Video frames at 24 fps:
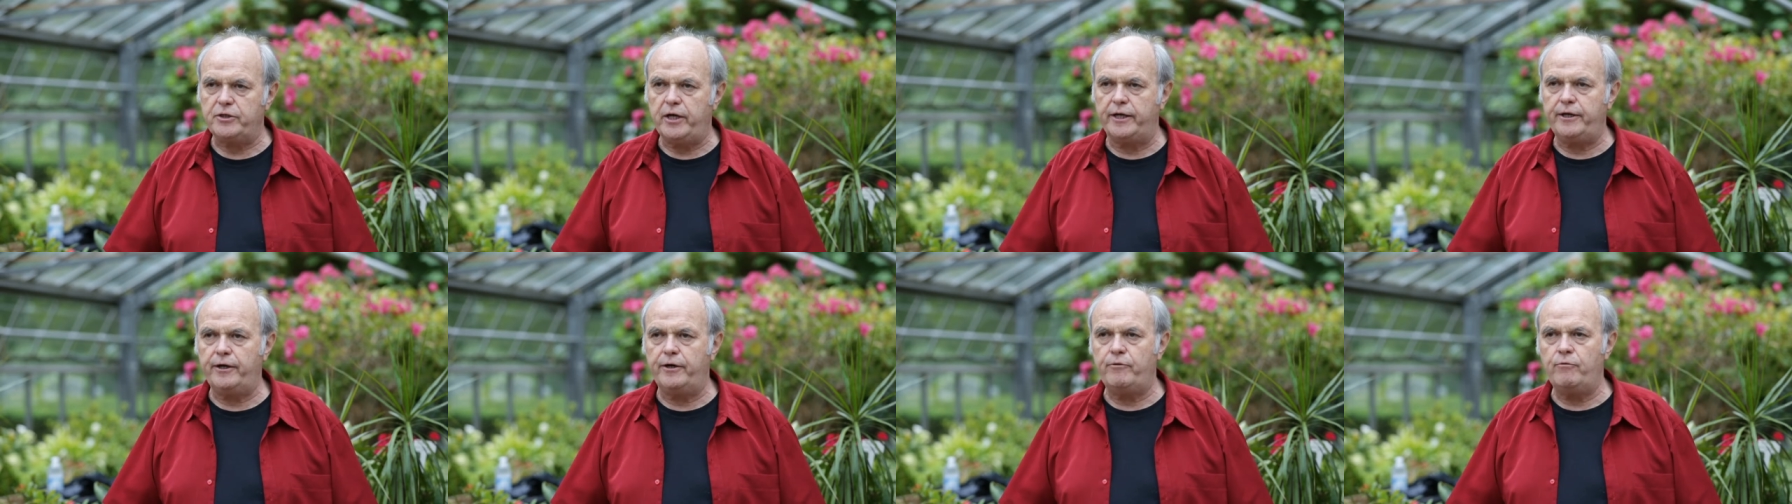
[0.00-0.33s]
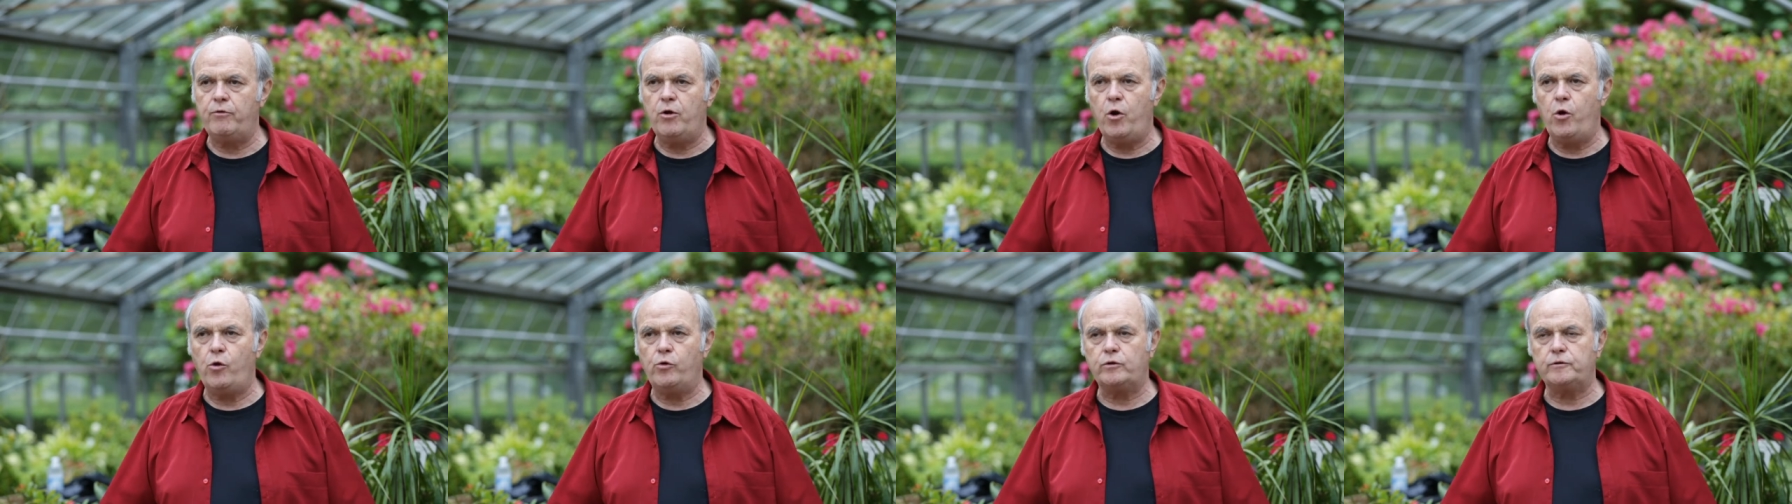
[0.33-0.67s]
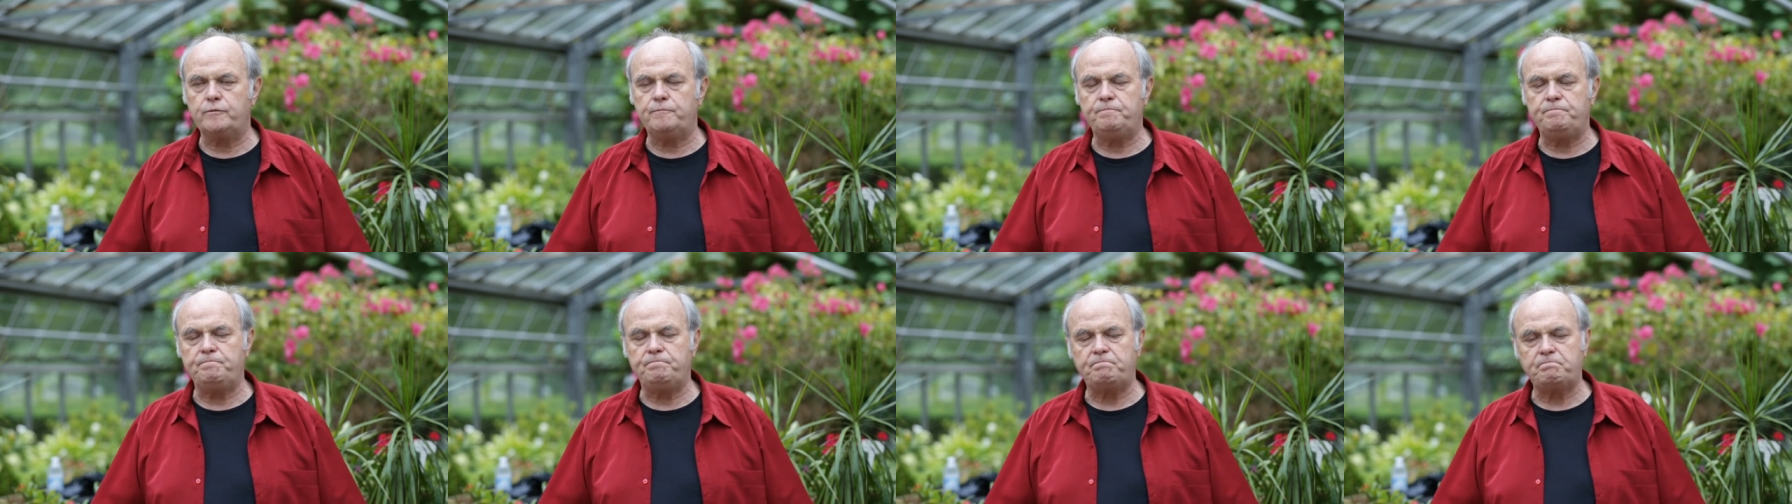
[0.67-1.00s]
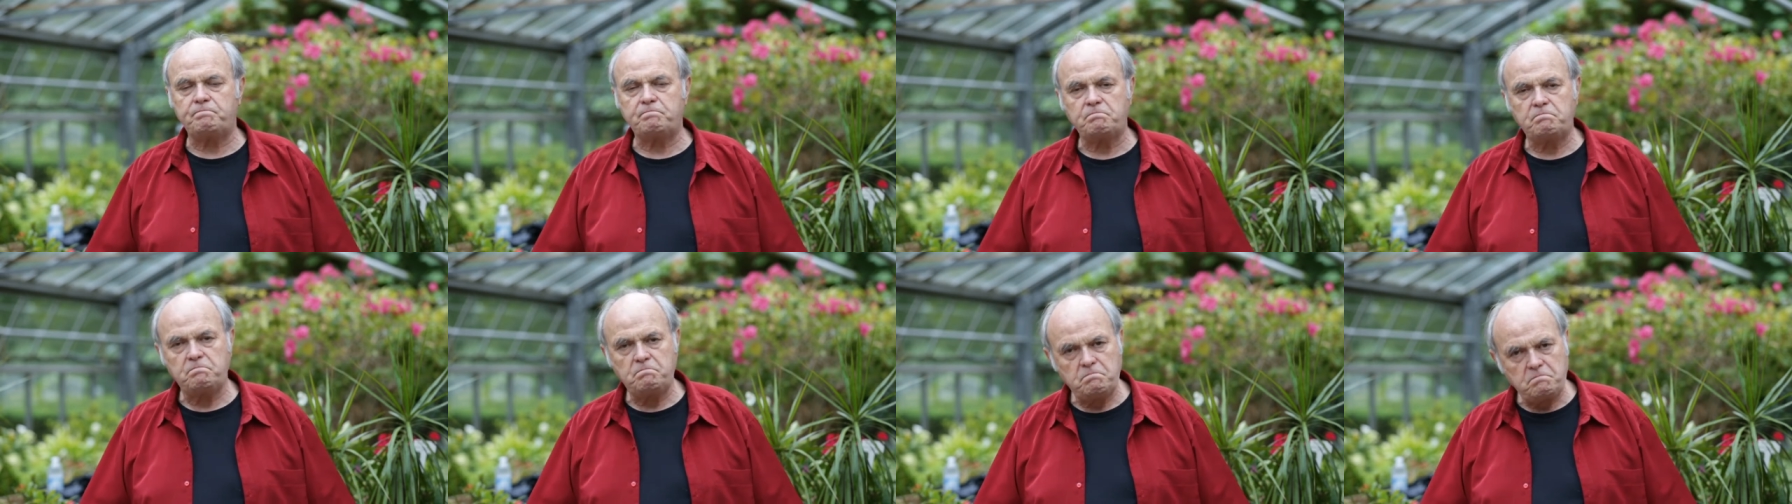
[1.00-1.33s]
side of the road.
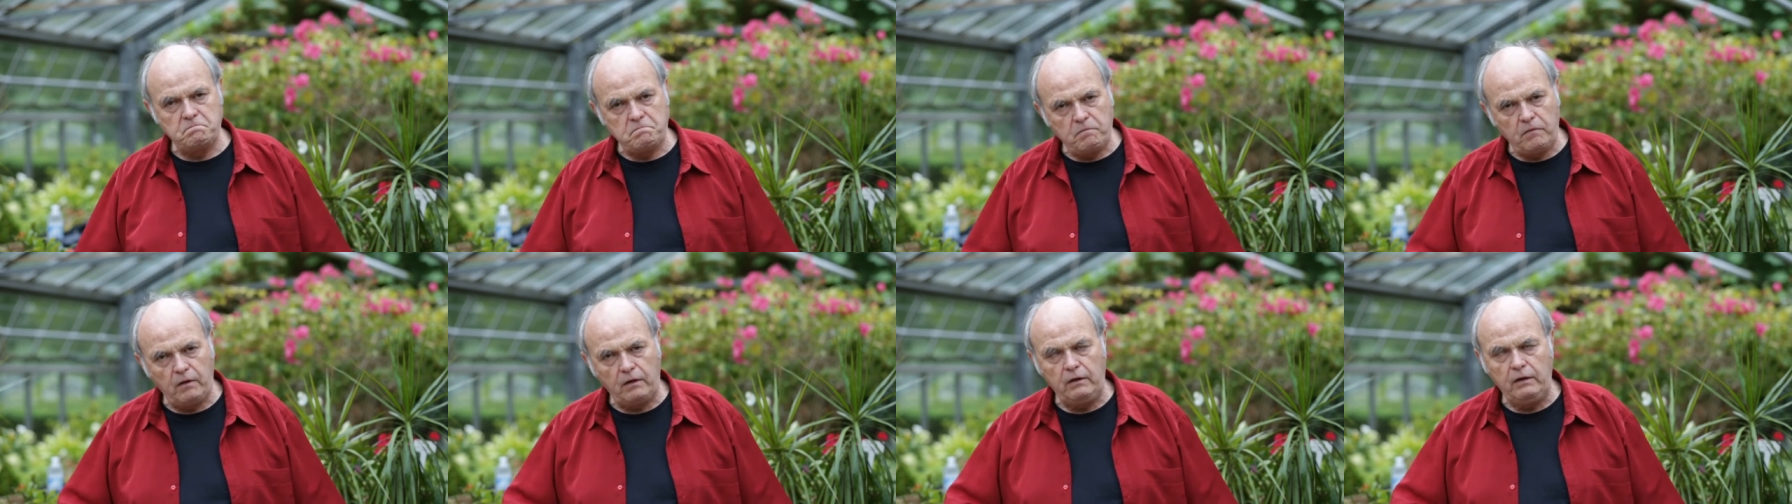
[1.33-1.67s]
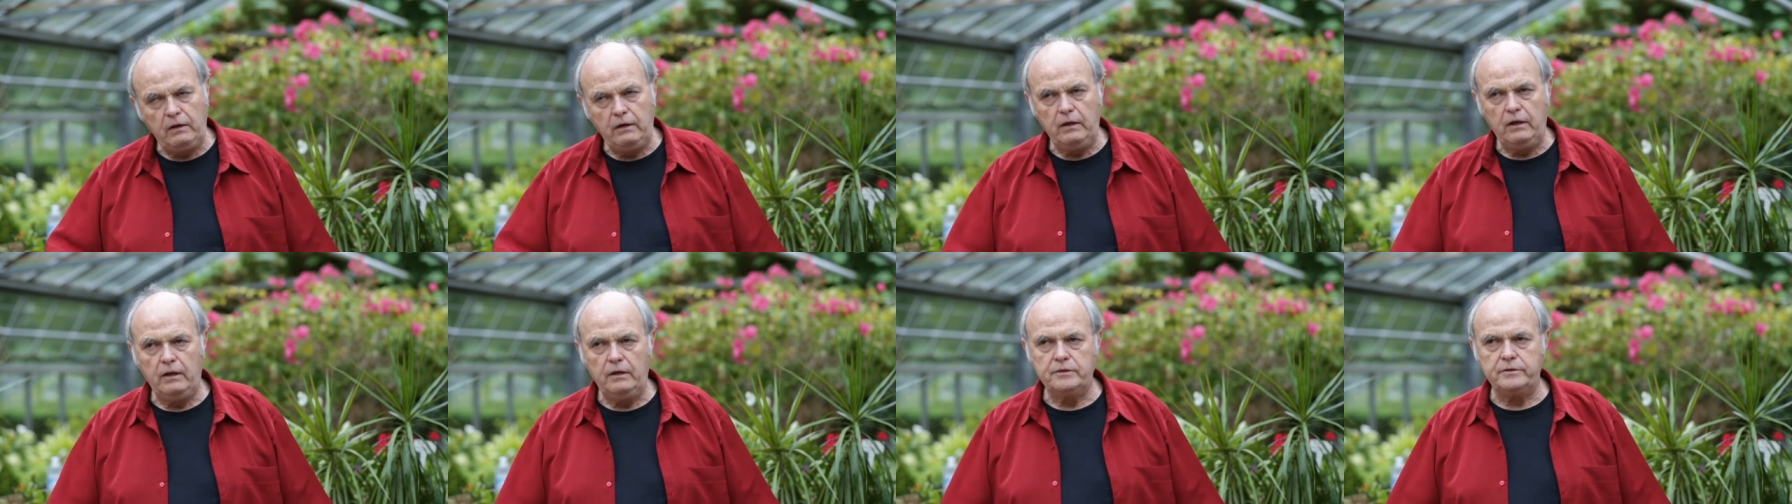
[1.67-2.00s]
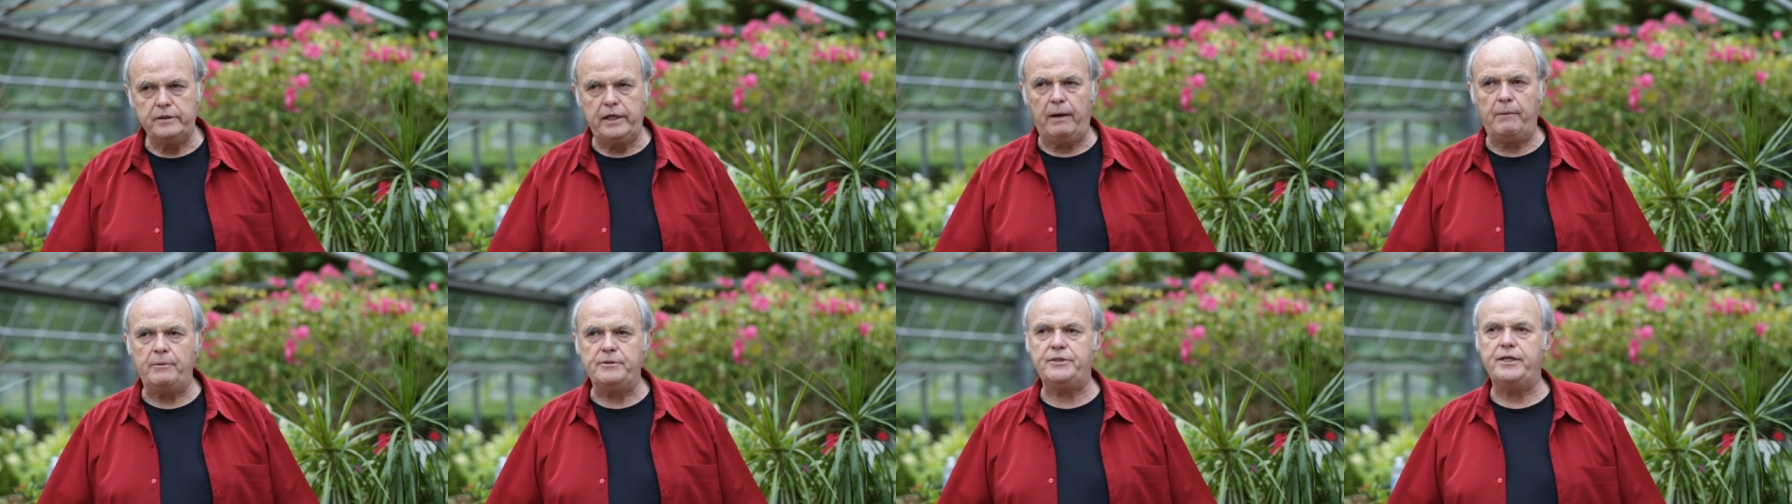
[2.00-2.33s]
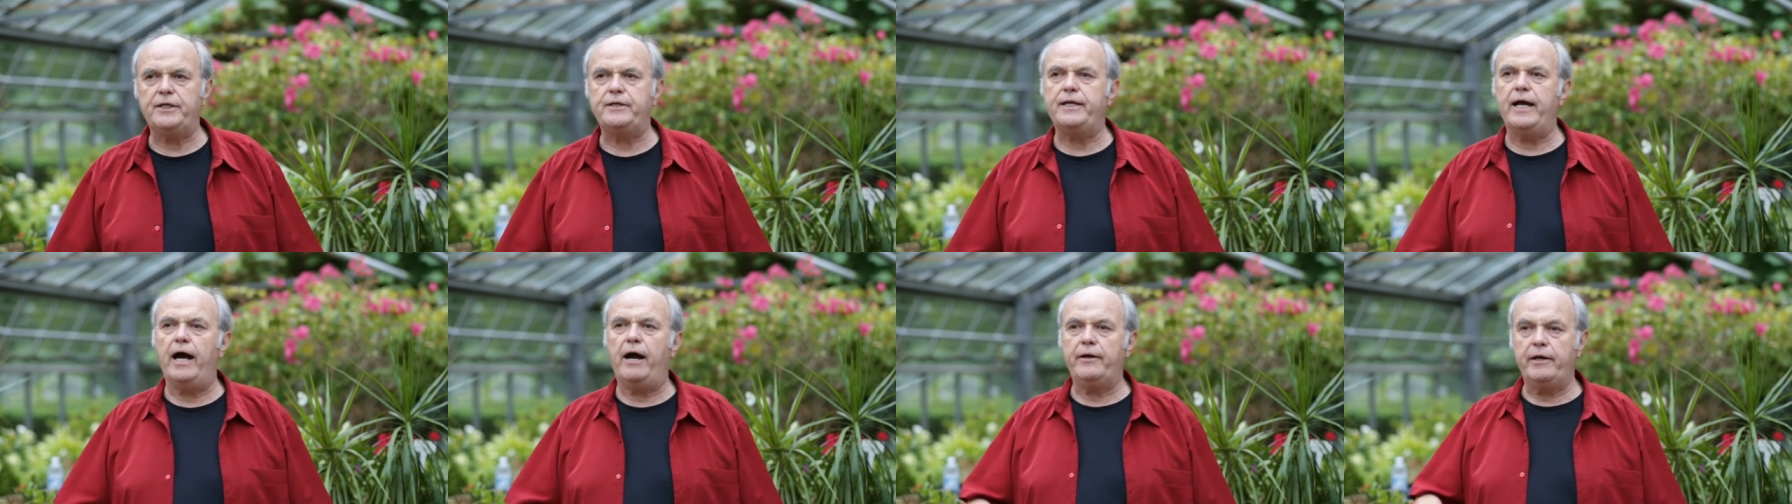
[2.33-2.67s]
That was
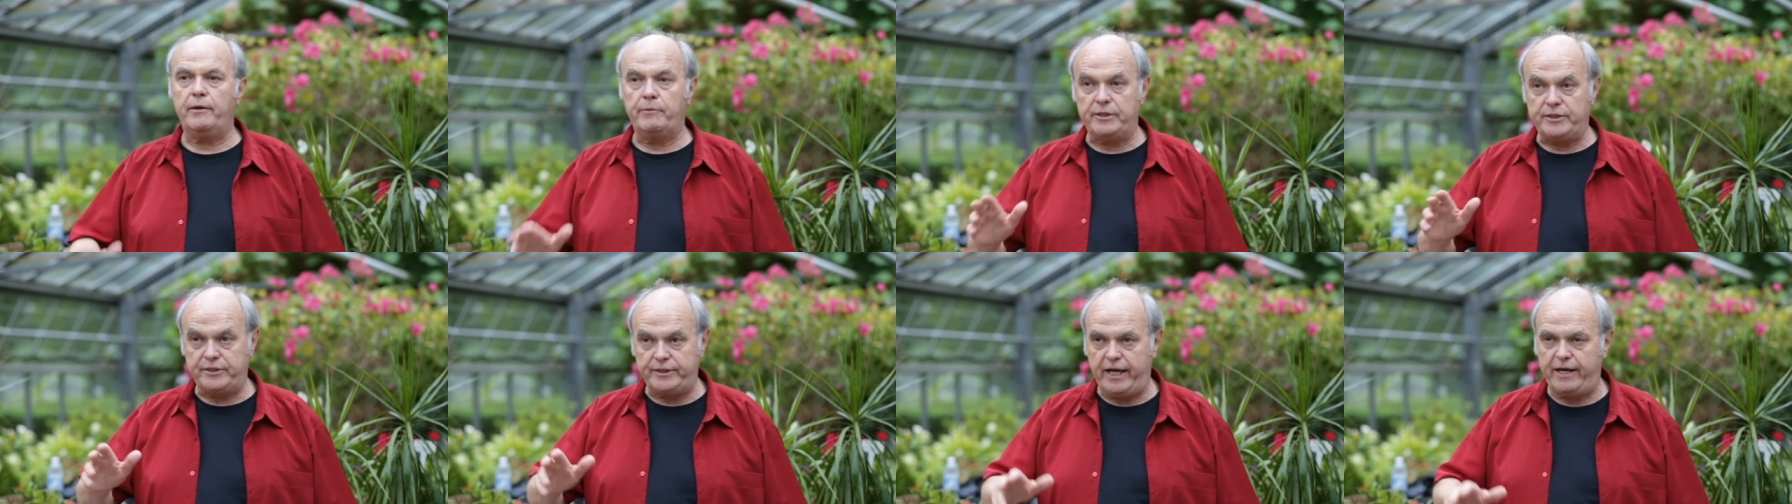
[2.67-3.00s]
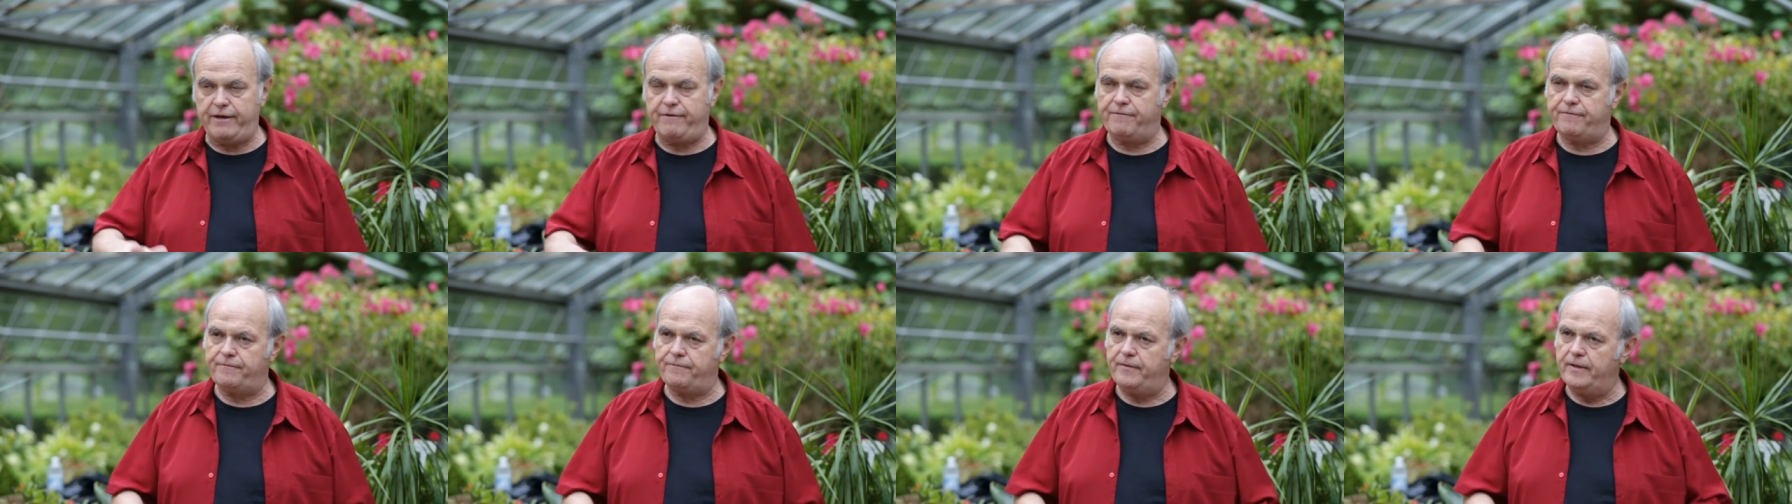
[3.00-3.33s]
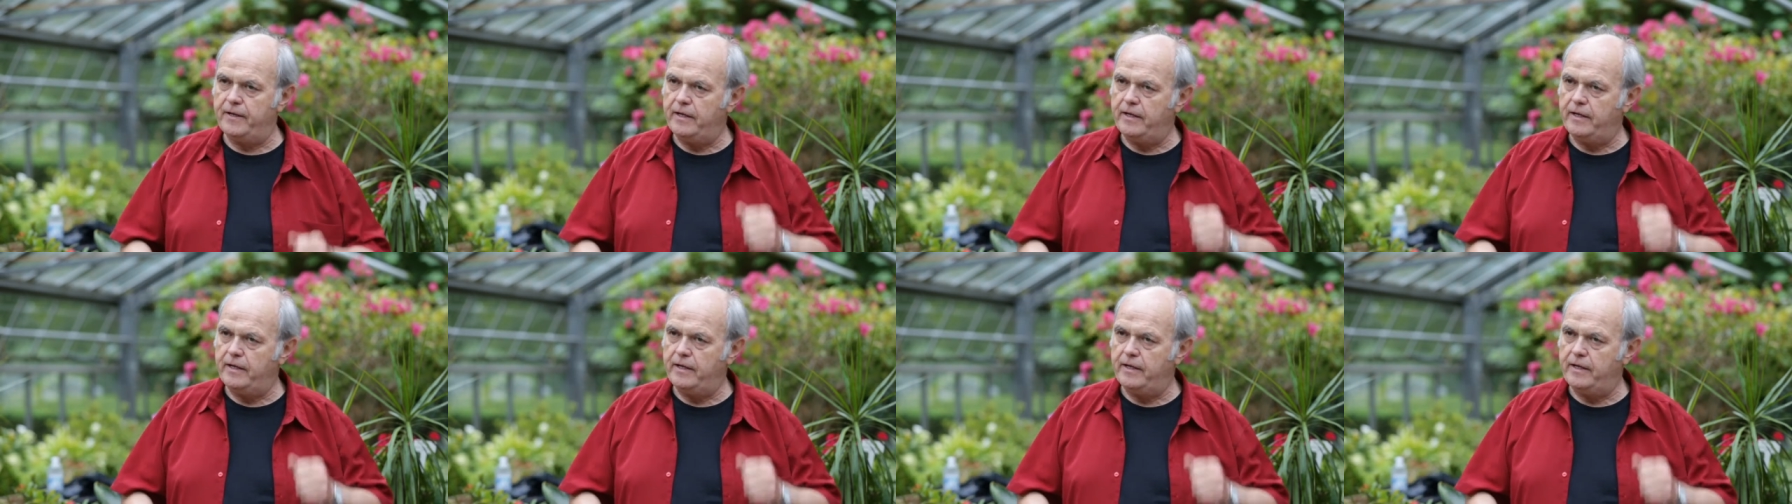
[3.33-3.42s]
it. Now they were safe.